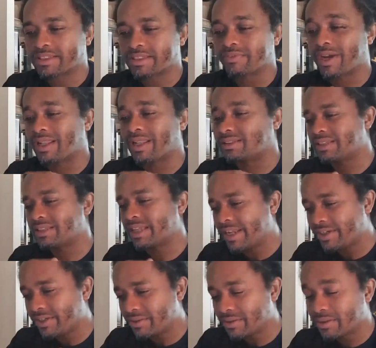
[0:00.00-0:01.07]
of
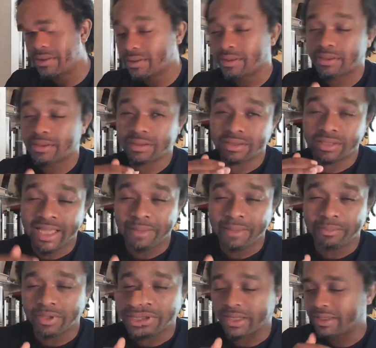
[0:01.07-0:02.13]
Alexander, that
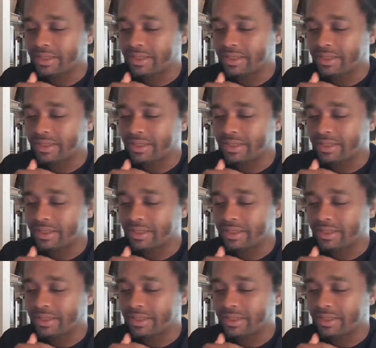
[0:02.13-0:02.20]
plays